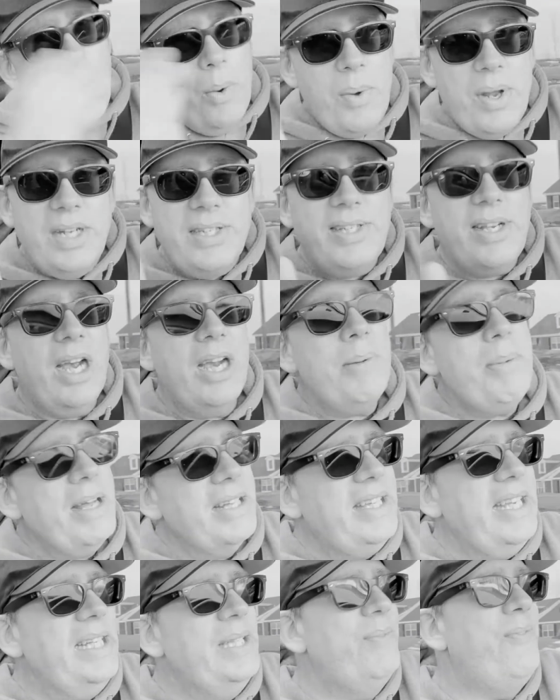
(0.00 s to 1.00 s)
I want to talk about
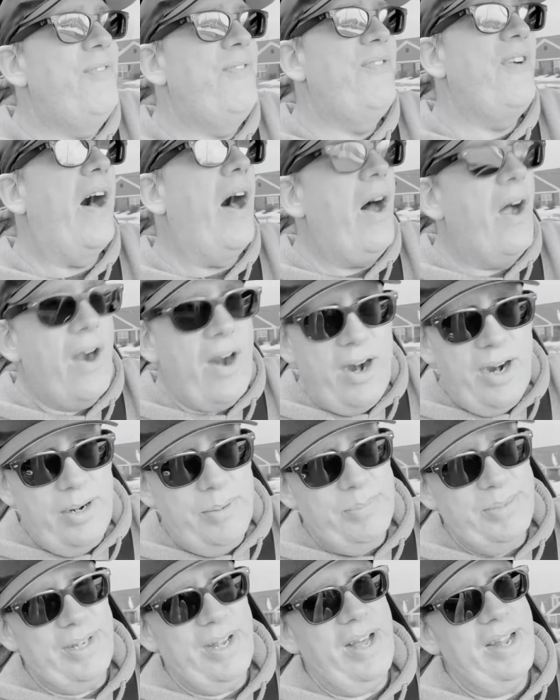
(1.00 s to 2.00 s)
these
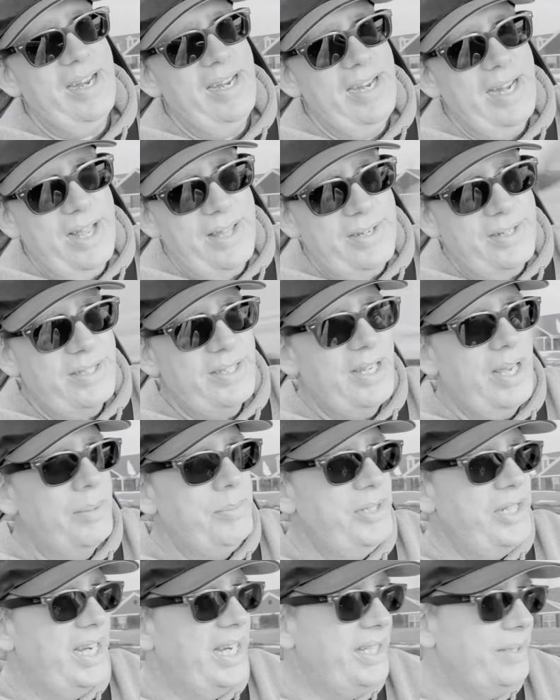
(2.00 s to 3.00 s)
farms on another
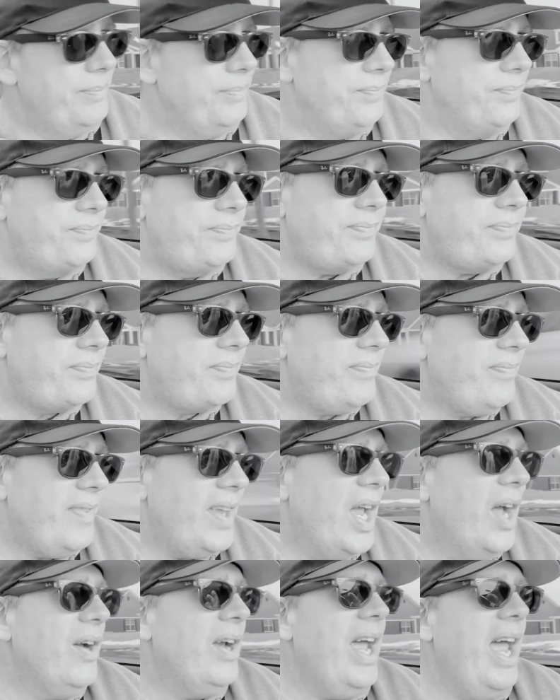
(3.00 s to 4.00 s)
subject.
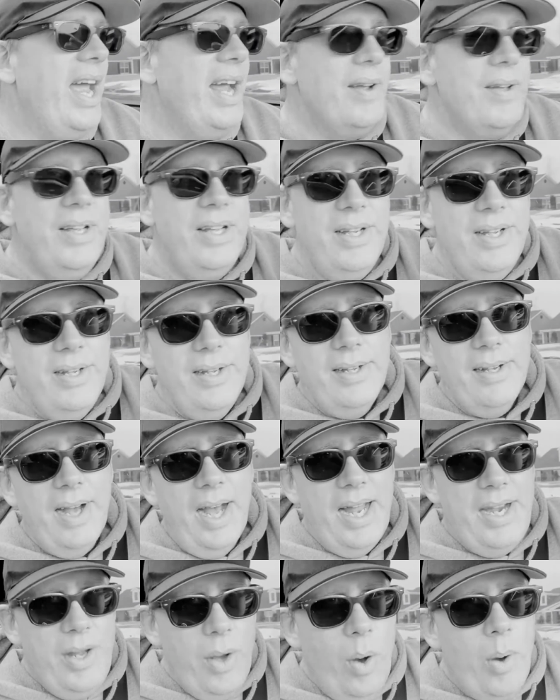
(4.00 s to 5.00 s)
Okay,
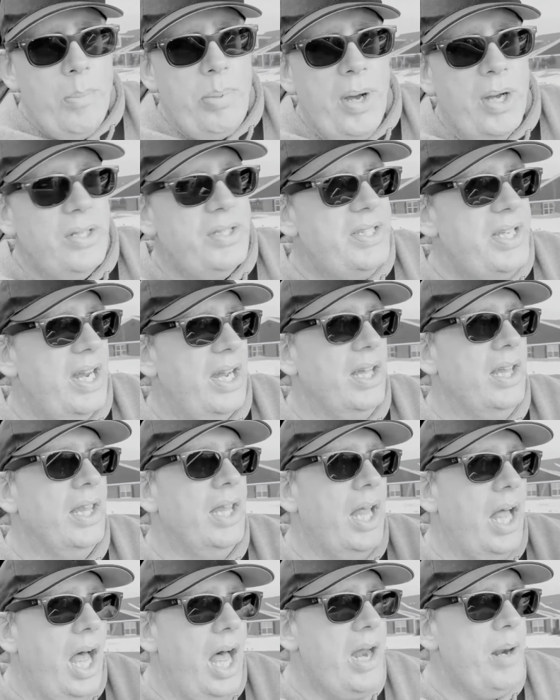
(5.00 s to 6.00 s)
I know I'm posting a
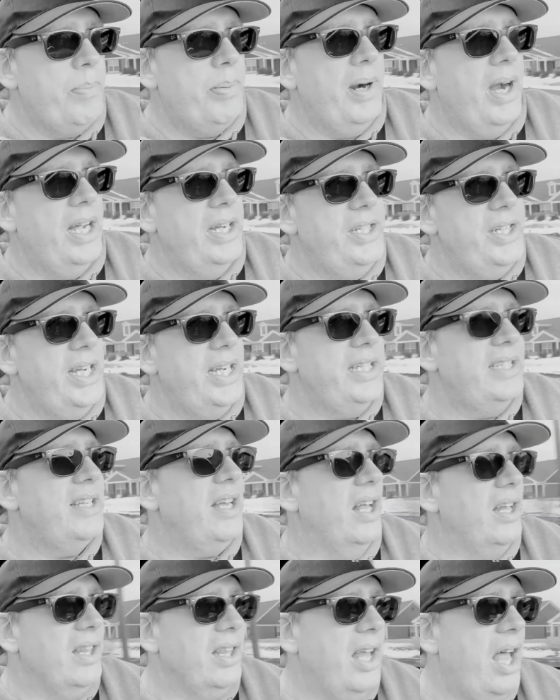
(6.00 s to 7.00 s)
lot of projects,
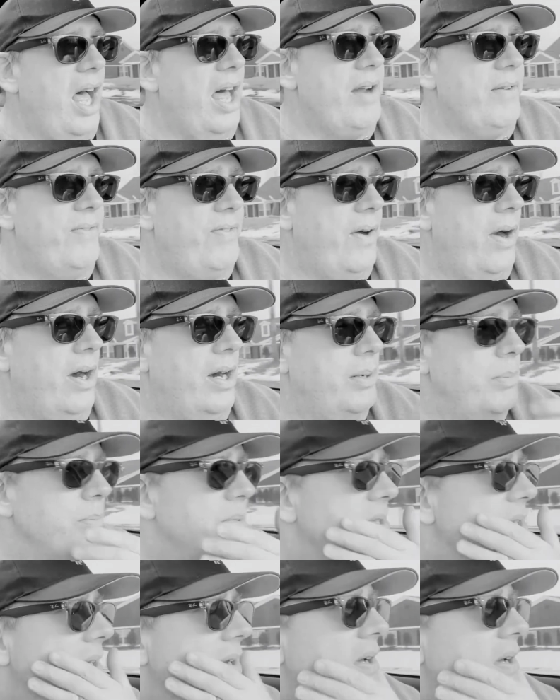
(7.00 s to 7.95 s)
a lot of farms.